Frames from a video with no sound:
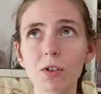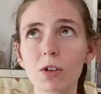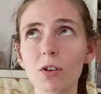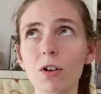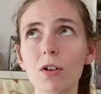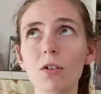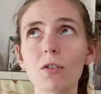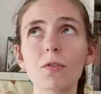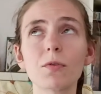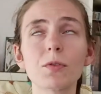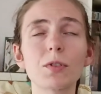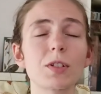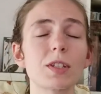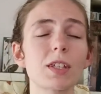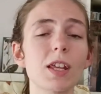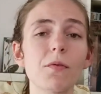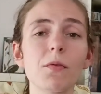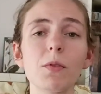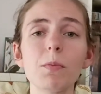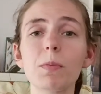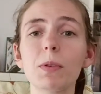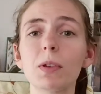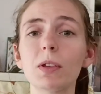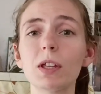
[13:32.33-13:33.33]
There are over
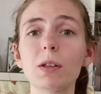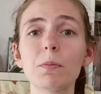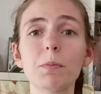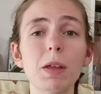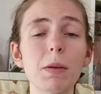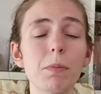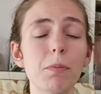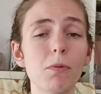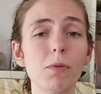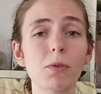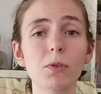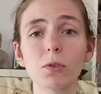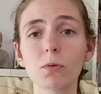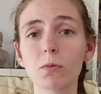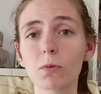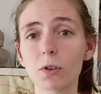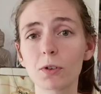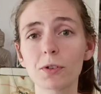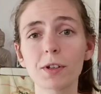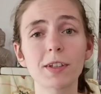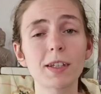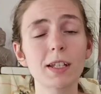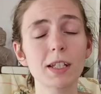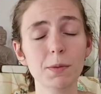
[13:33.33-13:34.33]
7 billion people in the
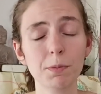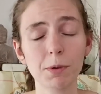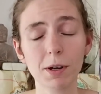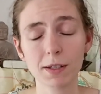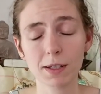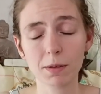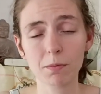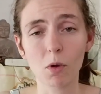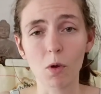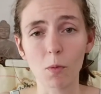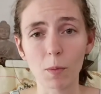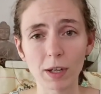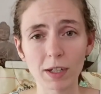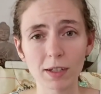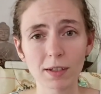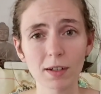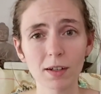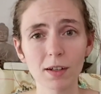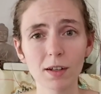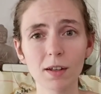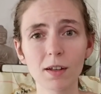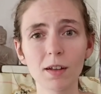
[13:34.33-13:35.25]
world at this present moment.